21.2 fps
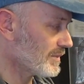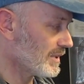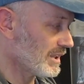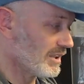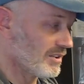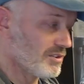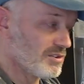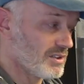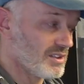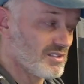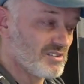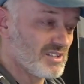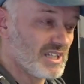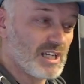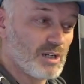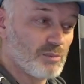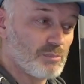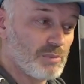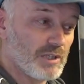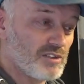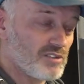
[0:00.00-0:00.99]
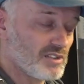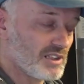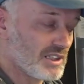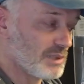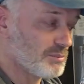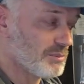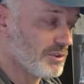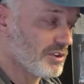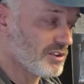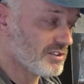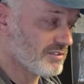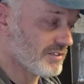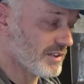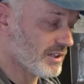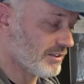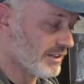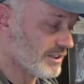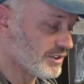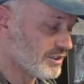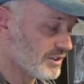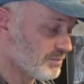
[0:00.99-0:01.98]
It's how basically most of
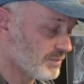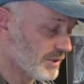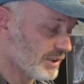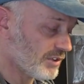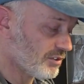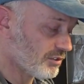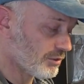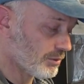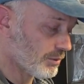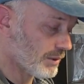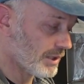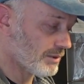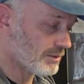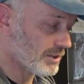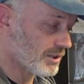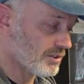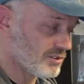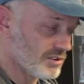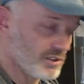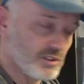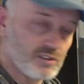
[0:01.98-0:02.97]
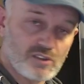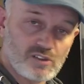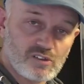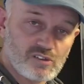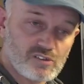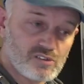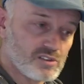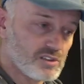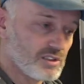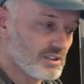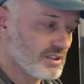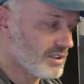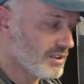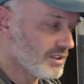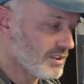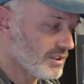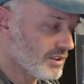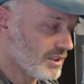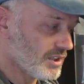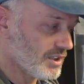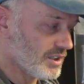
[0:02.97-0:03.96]
our engine builds go out, using all this
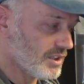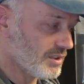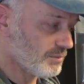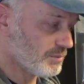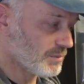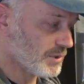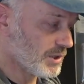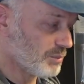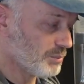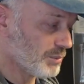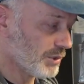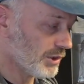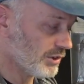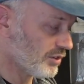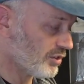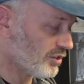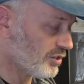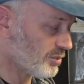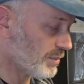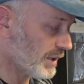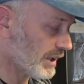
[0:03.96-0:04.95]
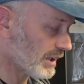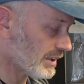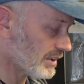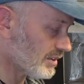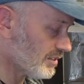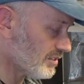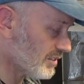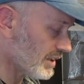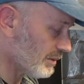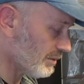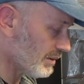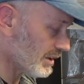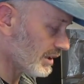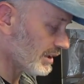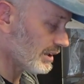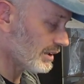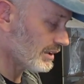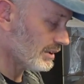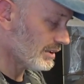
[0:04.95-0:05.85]
component spec that's out there.